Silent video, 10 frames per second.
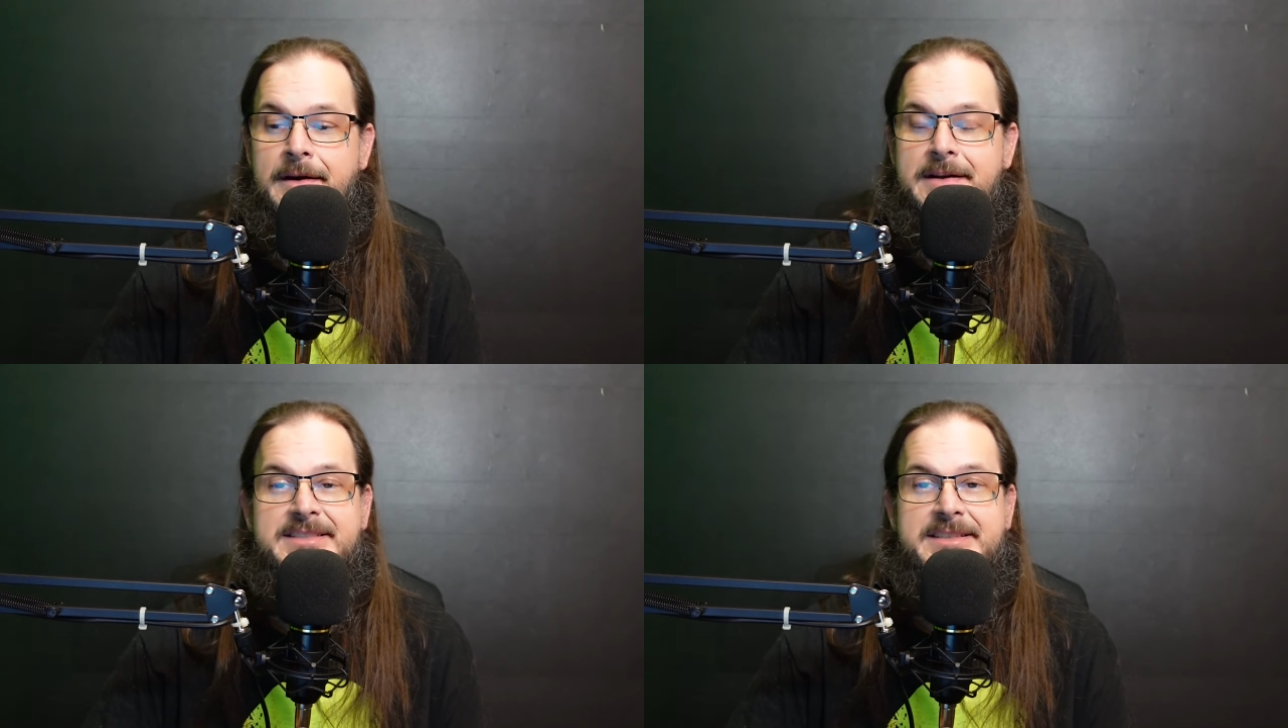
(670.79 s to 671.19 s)

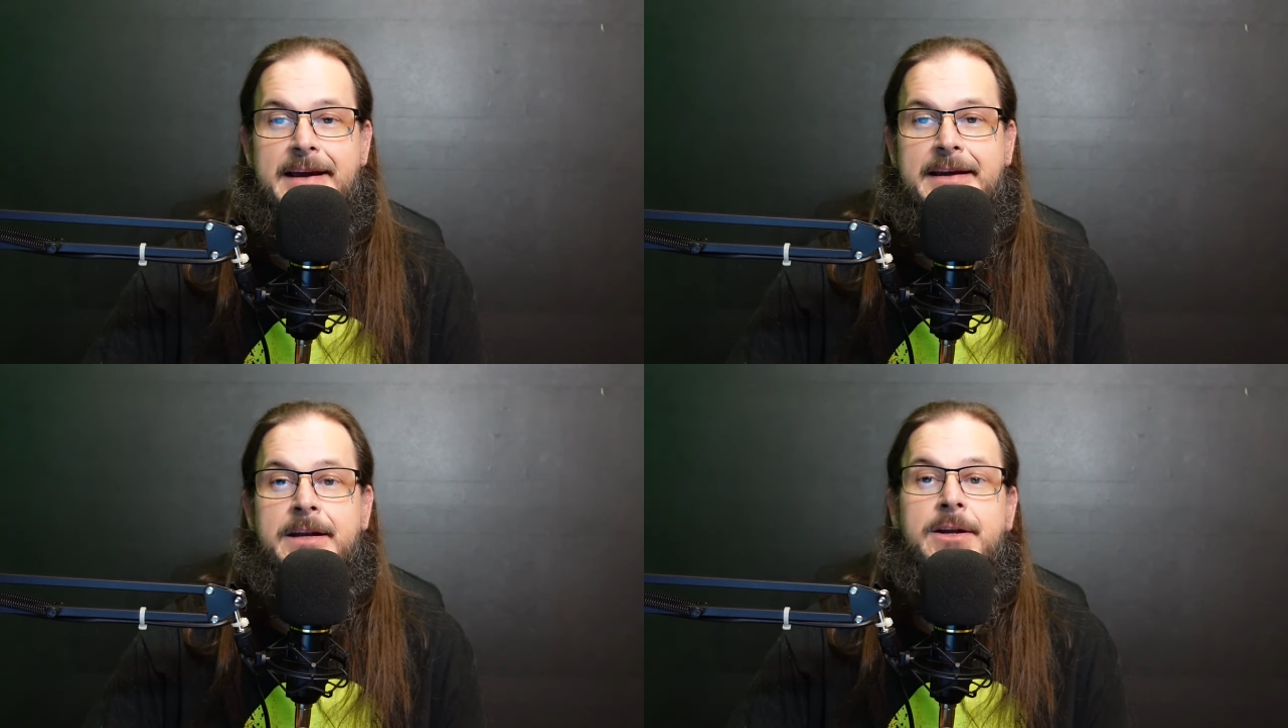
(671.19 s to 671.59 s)

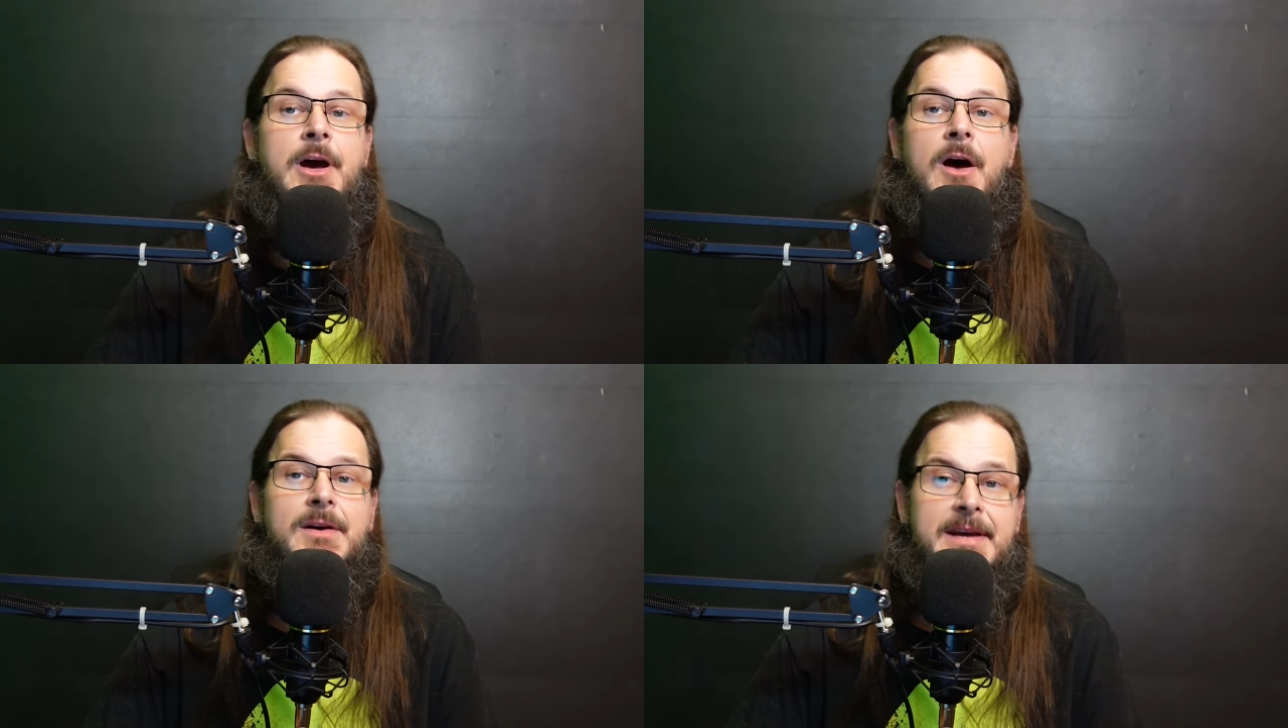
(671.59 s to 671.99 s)
Second,
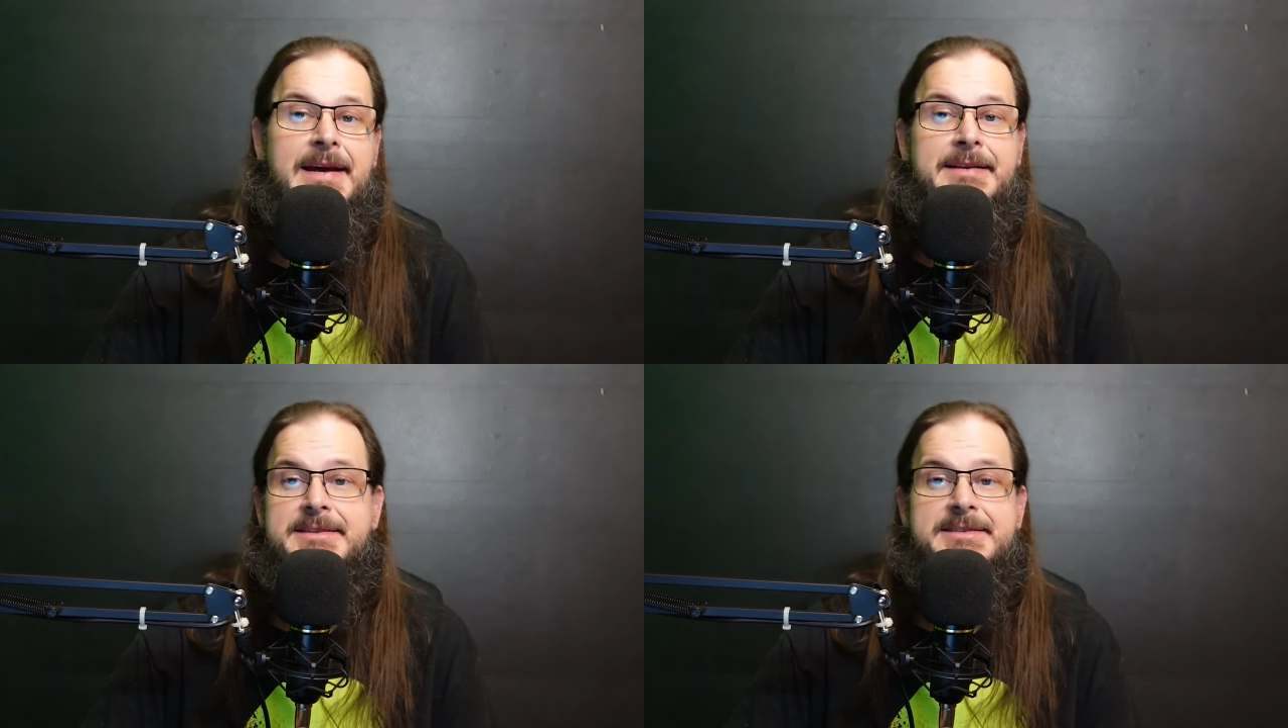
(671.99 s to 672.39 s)
y'all
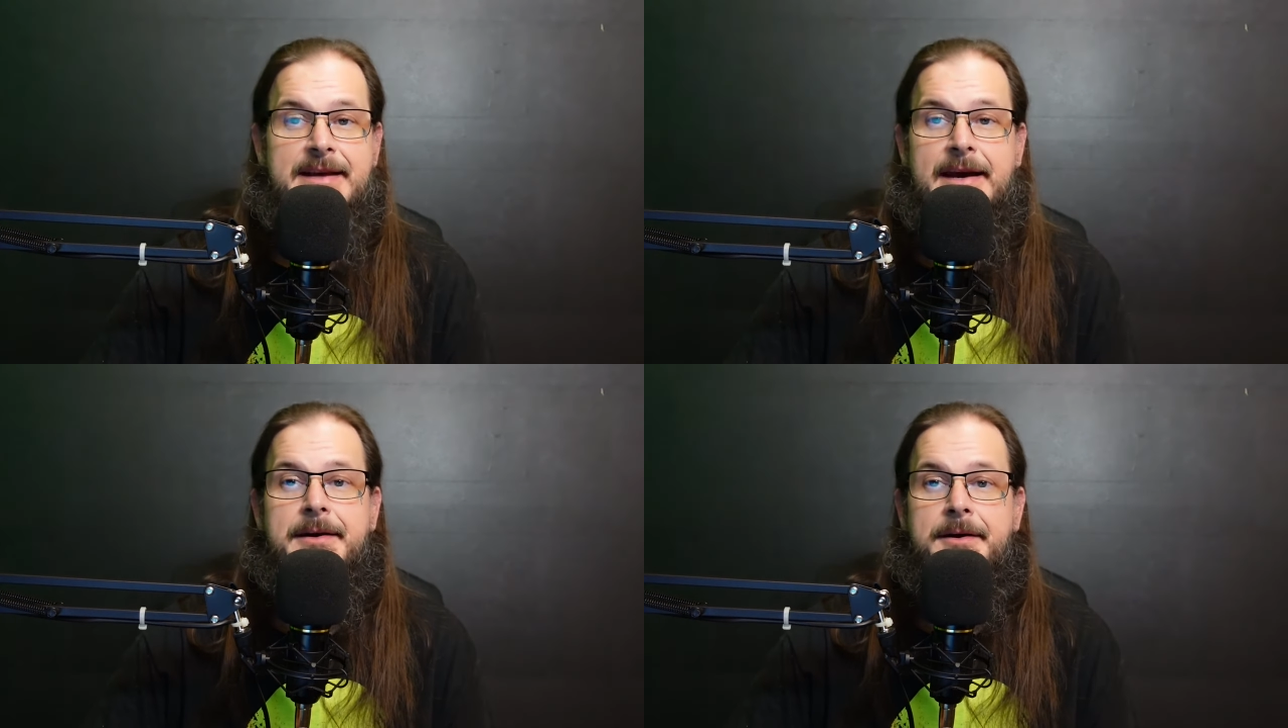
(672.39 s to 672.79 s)
kicked the
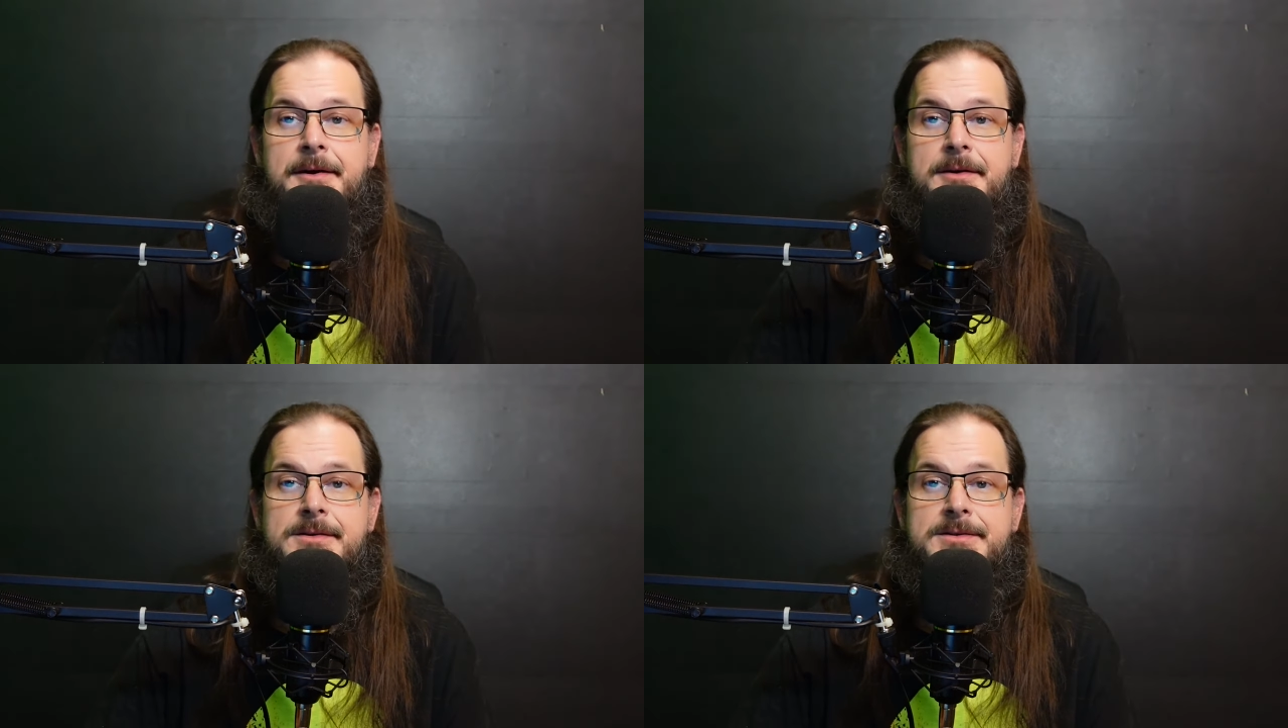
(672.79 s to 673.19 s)

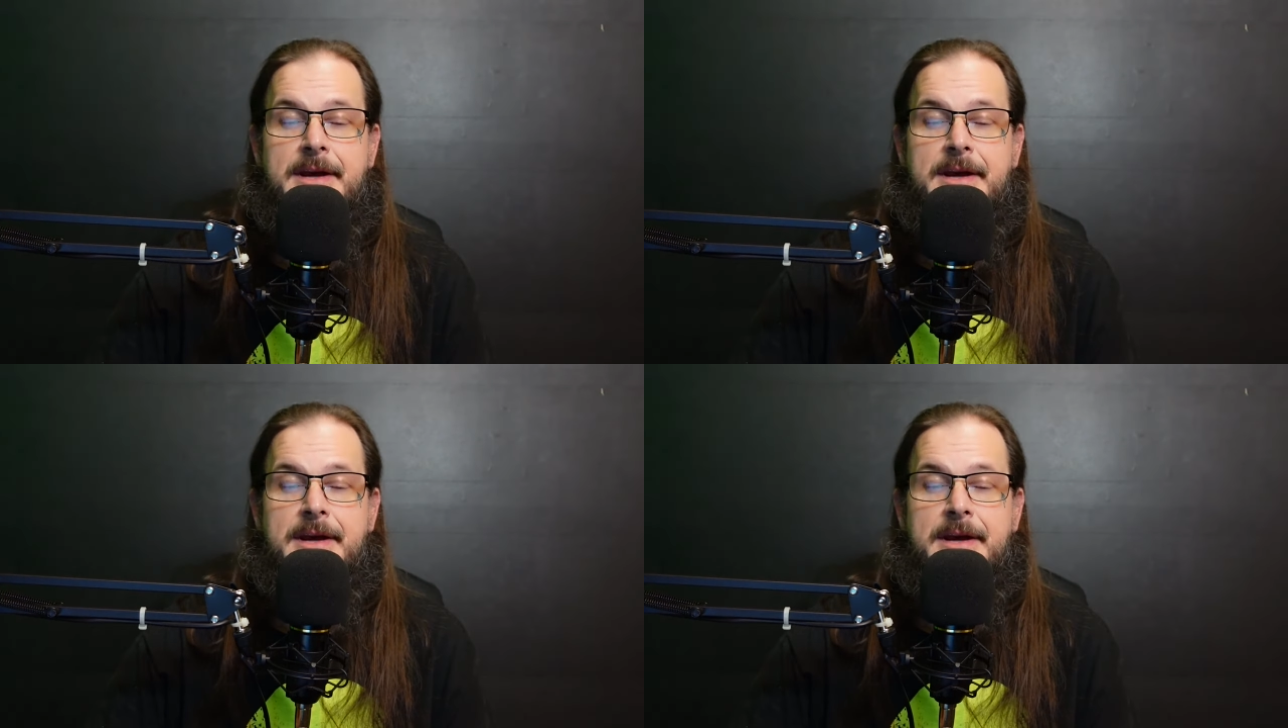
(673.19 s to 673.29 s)
stairs